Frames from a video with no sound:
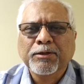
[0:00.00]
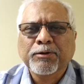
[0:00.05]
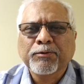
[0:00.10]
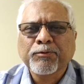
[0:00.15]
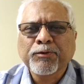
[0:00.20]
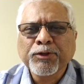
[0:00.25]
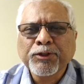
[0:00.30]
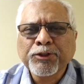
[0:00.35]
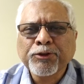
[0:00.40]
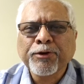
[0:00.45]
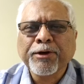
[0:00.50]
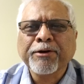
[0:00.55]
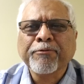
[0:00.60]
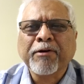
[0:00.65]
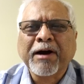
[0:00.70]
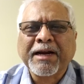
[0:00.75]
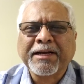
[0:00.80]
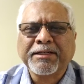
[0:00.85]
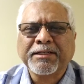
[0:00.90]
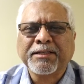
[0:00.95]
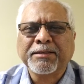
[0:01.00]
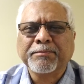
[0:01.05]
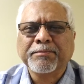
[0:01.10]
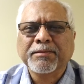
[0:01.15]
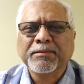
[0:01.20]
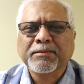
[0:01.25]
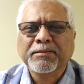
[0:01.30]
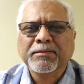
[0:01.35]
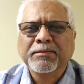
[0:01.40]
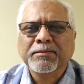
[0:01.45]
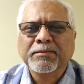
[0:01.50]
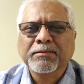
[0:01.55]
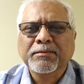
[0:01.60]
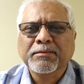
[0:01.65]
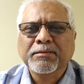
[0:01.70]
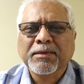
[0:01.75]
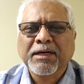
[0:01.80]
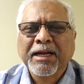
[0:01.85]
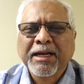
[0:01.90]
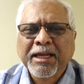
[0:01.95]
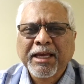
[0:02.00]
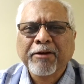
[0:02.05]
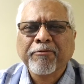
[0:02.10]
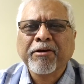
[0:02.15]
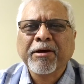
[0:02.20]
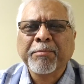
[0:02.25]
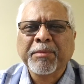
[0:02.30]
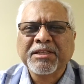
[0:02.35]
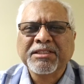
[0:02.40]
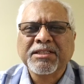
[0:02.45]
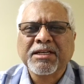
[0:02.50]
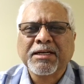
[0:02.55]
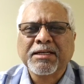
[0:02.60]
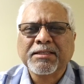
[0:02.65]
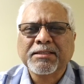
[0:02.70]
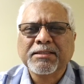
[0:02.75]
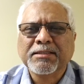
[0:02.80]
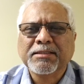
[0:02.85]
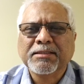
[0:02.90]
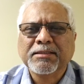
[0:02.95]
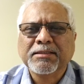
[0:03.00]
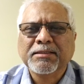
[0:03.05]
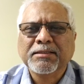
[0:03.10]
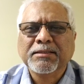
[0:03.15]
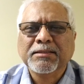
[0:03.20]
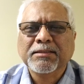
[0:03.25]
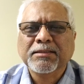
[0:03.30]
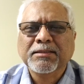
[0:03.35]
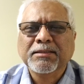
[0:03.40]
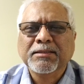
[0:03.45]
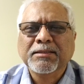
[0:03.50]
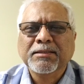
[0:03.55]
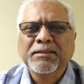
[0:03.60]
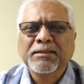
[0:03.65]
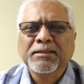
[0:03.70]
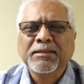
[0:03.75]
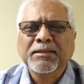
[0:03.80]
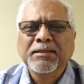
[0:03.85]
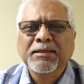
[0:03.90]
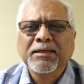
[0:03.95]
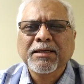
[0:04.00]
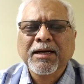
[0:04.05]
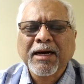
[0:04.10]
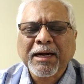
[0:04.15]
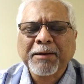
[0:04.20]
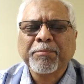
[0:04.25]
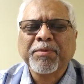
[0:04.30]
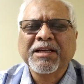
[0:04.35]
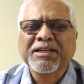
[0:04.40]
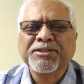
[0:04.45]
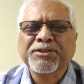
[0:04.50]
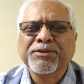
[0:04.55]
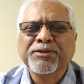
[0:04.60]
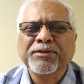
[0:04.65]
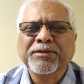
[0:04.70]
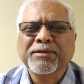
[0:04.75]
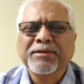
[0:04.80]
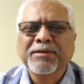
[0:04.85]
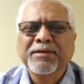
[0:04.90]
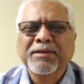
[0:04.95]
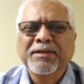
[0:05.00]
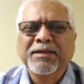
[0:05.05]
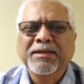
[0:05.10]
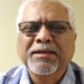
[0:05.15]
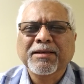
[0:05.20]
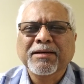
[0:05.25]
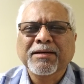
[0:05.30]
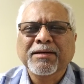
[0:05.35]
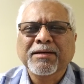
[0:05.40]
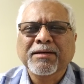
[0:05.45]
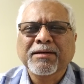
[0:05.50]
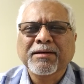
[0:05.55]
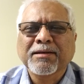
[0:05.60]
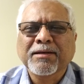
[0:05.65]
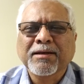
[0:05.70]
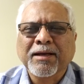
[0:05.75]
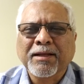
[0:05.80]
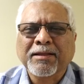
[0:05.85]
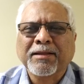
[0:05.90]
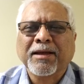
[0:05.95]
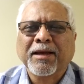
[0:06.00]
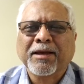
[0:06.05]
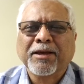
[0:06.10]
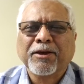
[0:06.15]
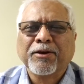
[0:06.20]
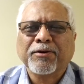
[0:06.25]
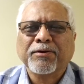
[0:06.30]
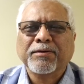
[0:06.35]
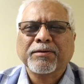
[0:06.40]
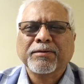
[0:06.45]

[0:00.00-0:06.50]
Would you invite Him and give Him a chance? God bless you and thank you.